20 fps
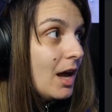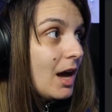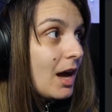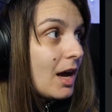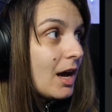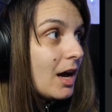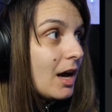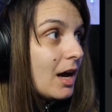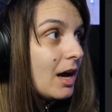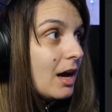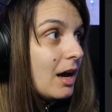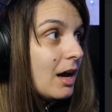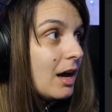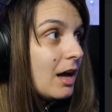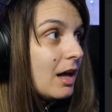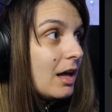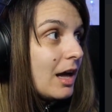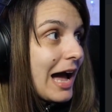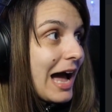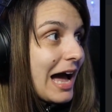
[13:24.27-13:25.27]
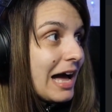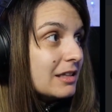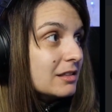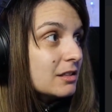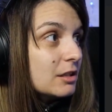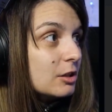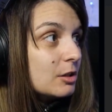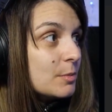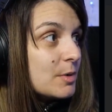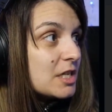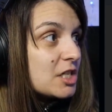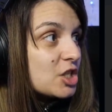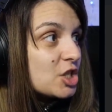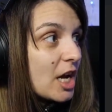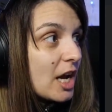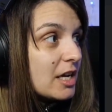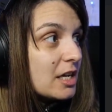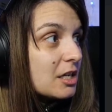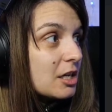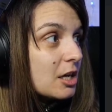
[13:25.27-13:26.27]
At Little Miss
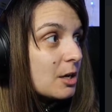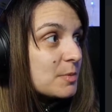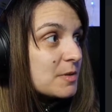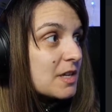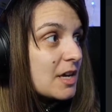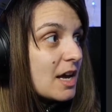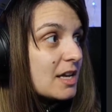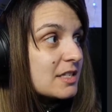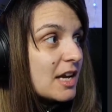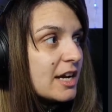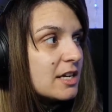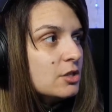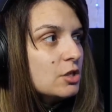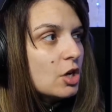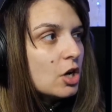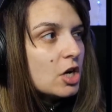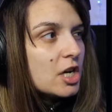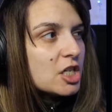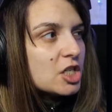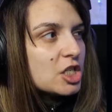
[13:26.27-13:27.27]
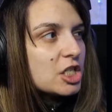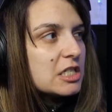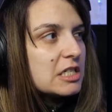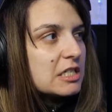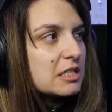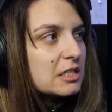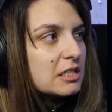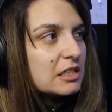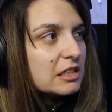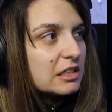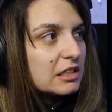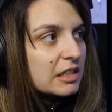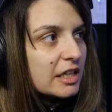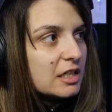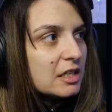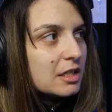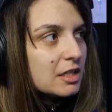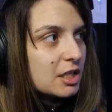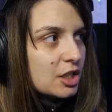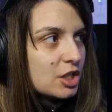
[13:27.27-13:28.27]
Jacob says, I noticed she didn't
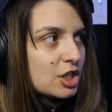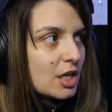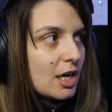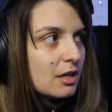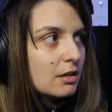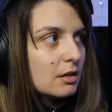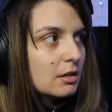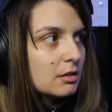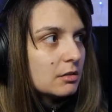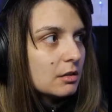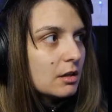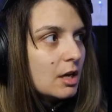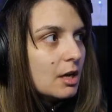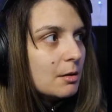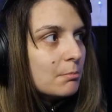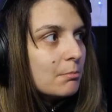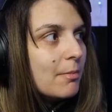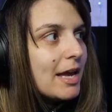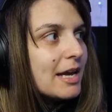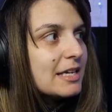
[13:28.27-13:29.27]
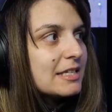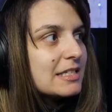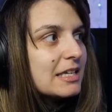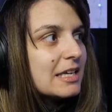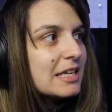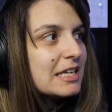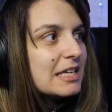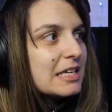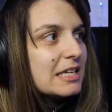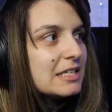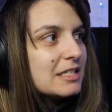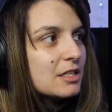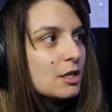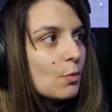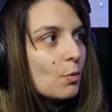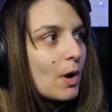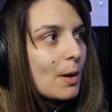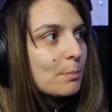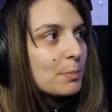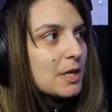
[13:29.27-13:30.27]
link your channel. Makes it
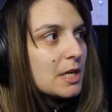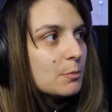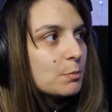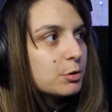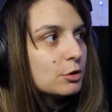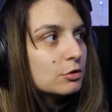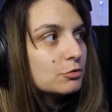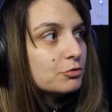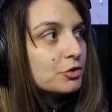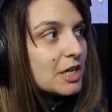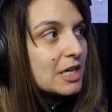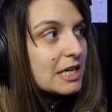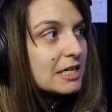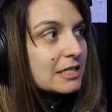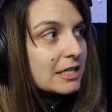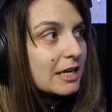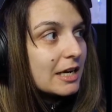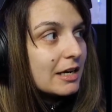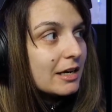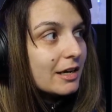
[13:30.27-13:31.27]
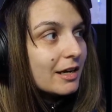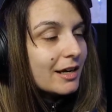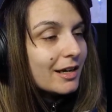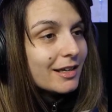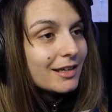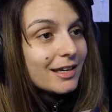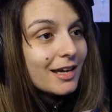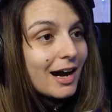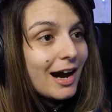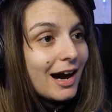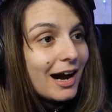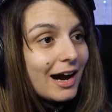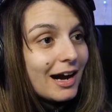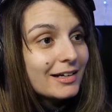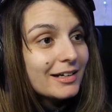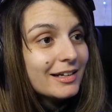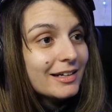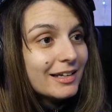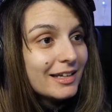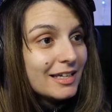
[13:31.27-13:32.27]
easier when people reading
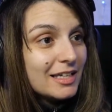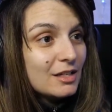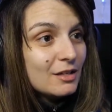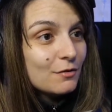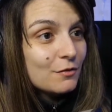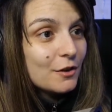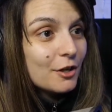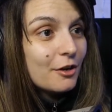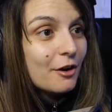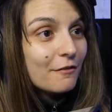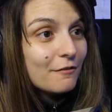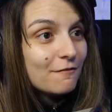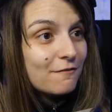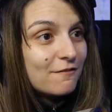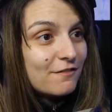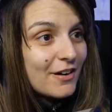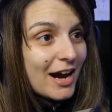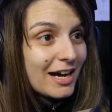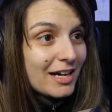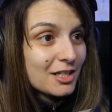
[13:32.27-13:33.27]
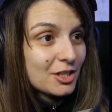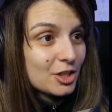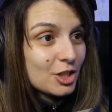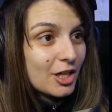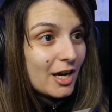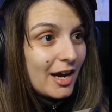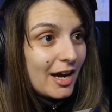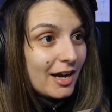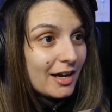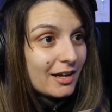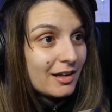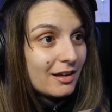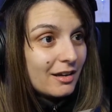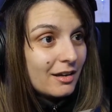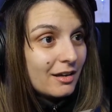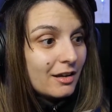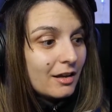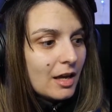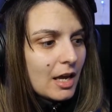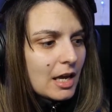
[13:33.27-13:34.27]
can't even fact check.
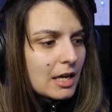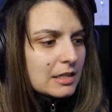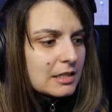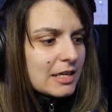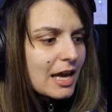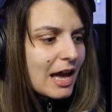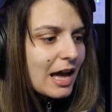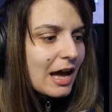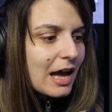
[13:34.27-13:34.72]
Yeah,